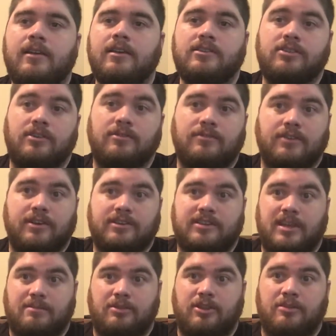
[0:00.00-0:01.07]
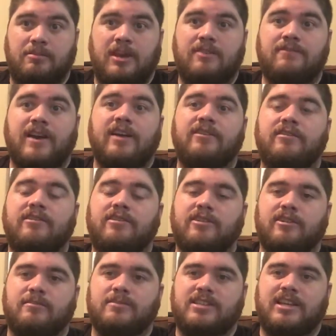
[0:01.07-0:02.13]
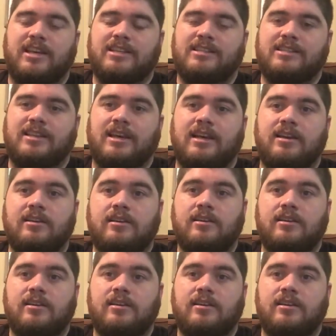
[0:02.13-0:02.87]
So for example, the mean value theorem says that